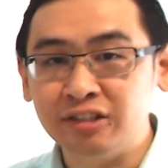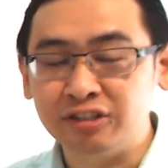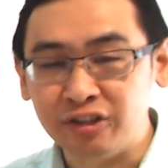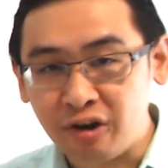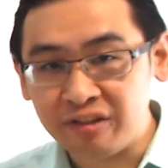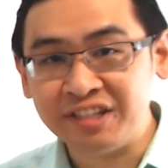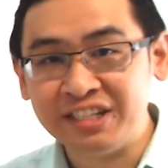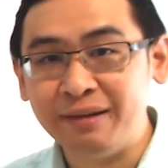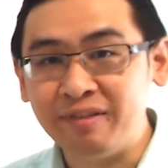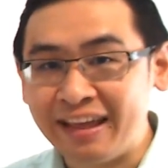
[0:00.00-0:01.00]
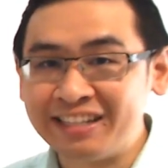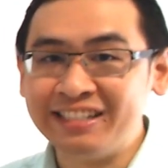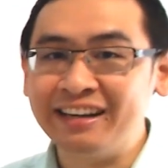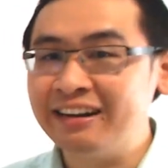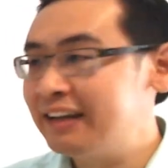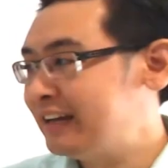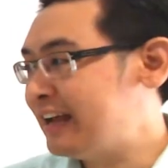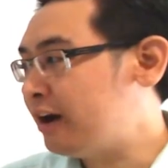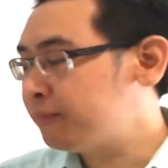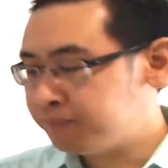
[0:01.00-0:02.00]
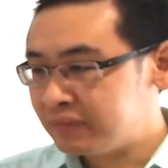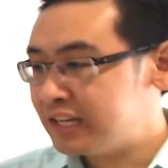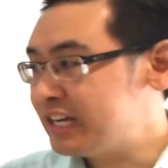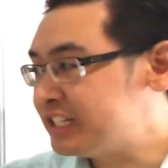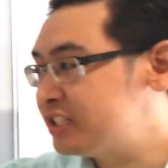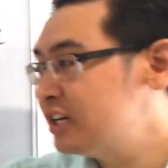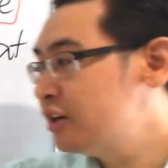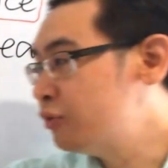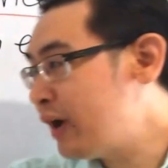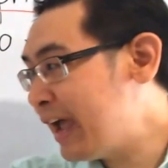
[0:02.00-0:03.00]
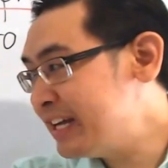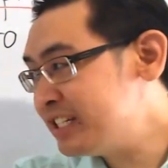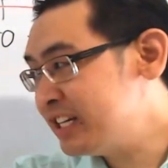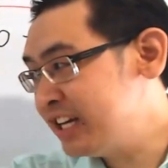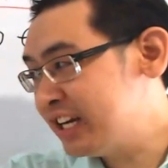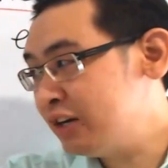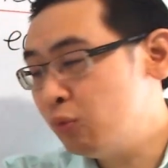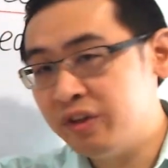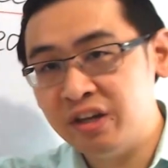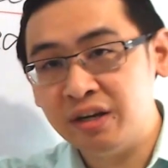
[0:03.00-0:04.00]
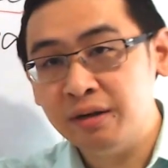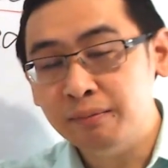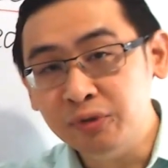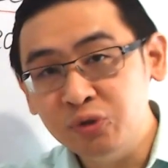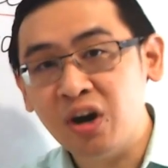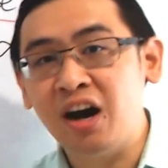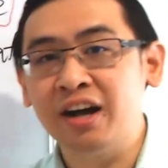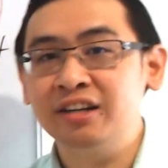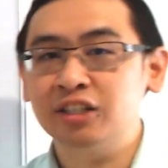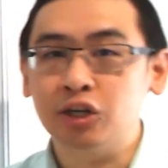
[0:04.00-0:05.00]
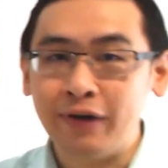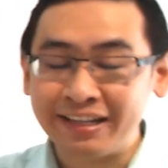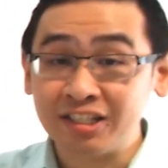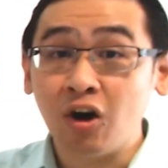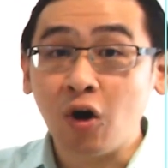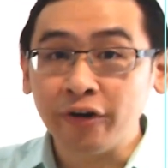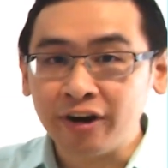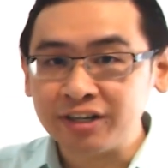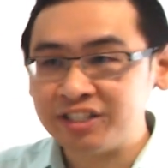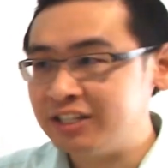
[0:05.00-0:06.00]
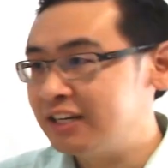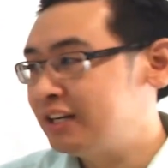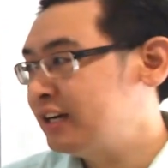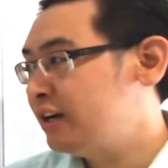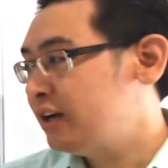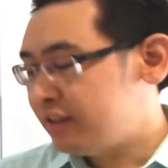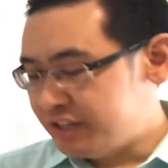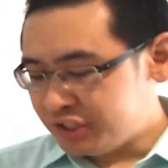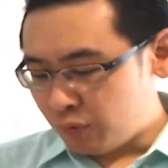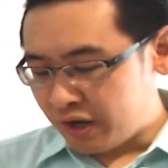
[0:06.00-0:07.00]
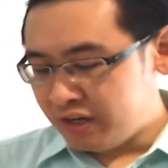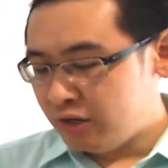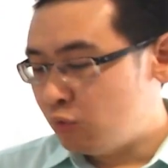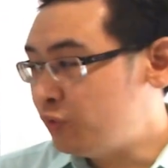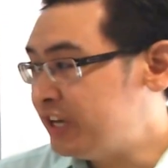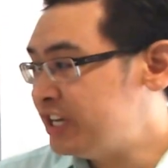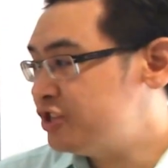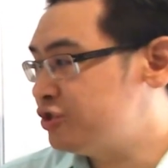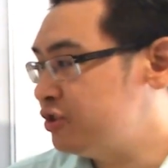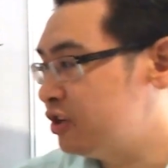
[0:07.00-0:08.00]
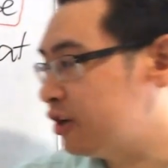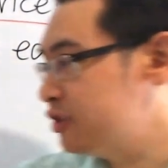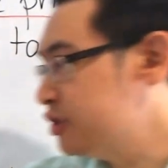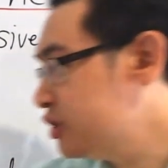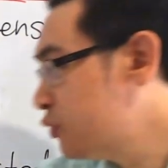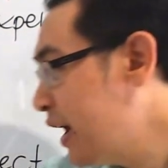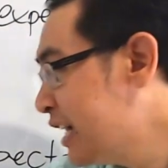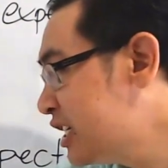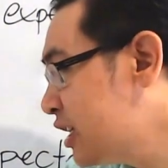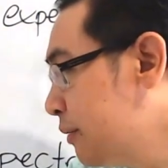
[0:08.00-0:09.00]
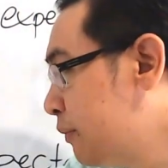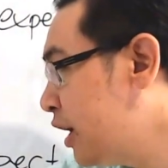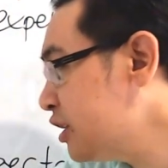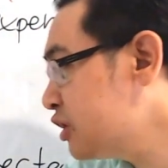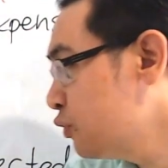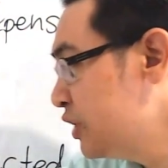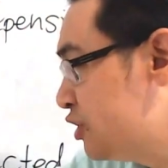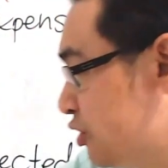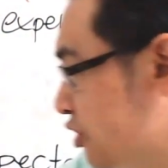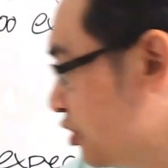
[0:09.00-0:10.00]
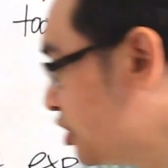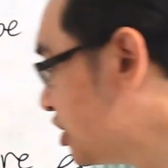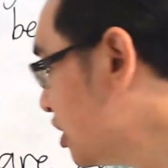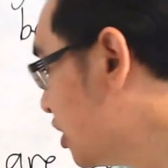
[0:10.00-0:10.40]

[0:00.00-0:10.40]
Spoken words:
so not this year but next year now is raise here with a blue heart correct or not this one we should not use raise but we should use